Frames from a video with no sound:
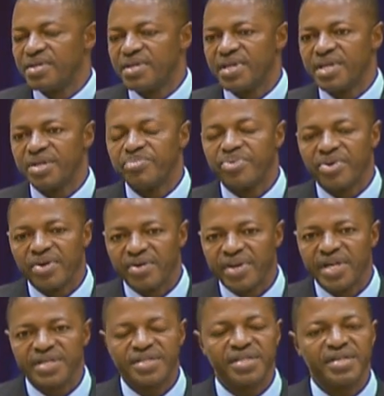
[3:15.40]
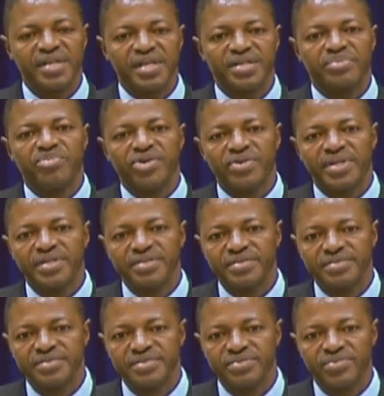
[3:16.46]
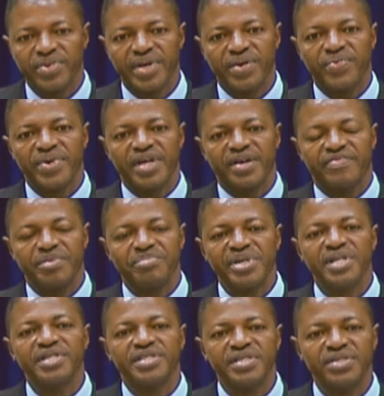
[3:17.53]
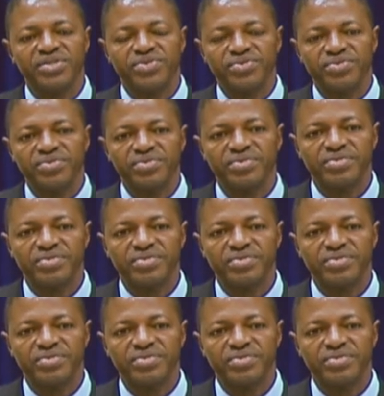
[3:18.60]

and progress the next morning, where we have abilities to